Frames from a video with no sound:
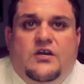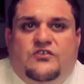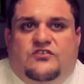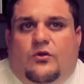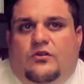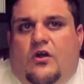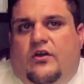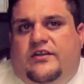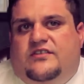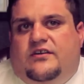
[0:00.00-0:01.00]
so
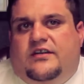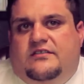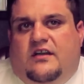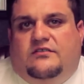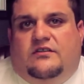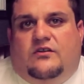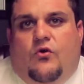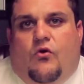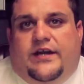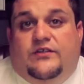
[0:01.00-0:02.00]
long as they're conducted
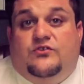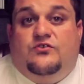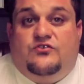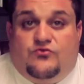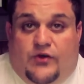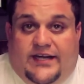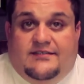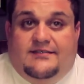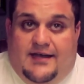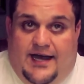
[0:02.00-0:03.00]
according to
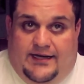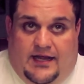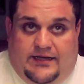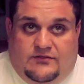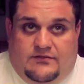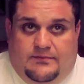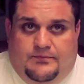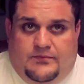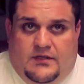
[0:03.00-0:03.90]
strict guidelines.